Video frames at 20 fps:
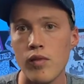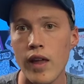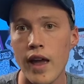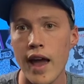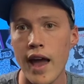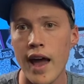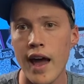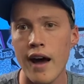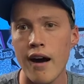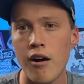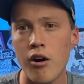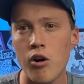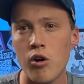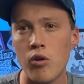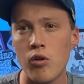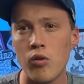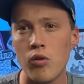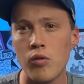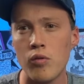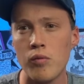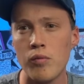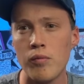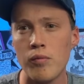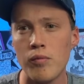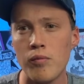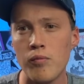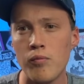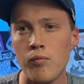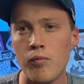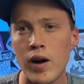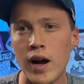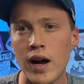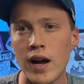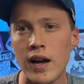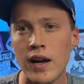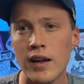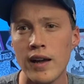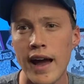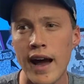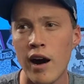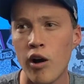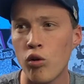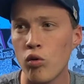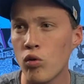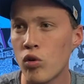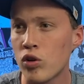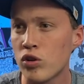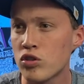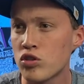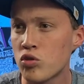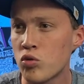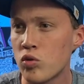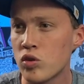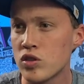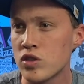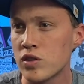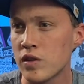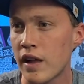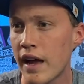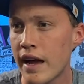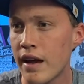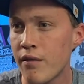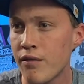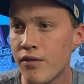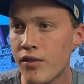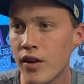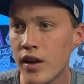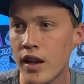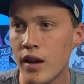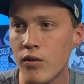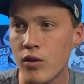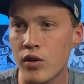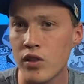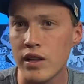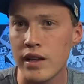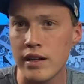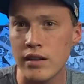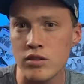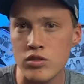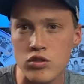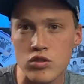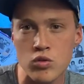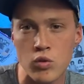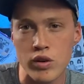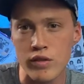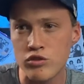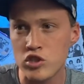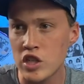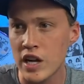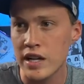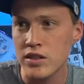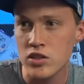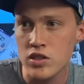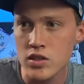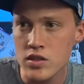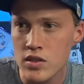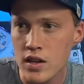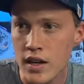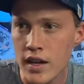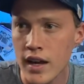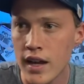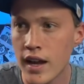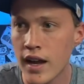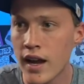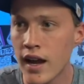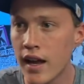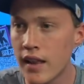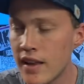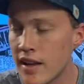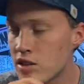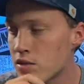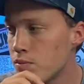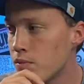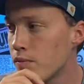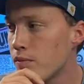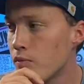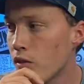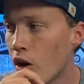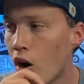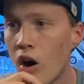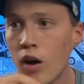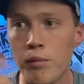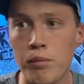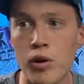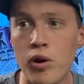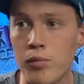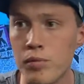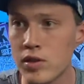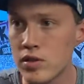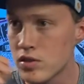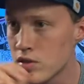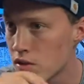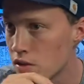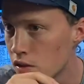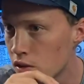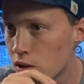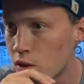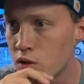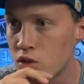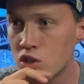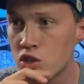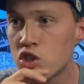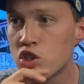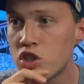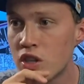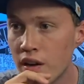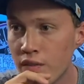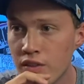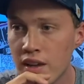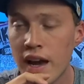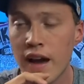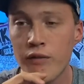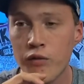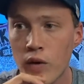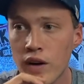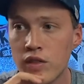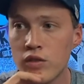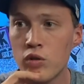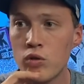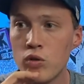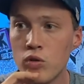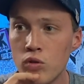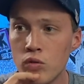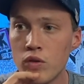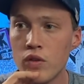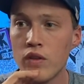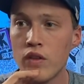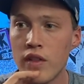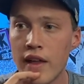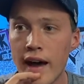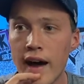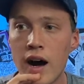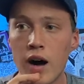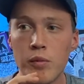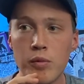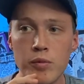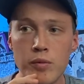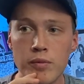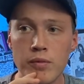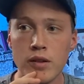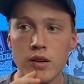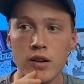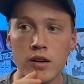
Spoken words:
how my outlook towards life and everything sort of changes. That's on purpose. There is a shift halfway through the album.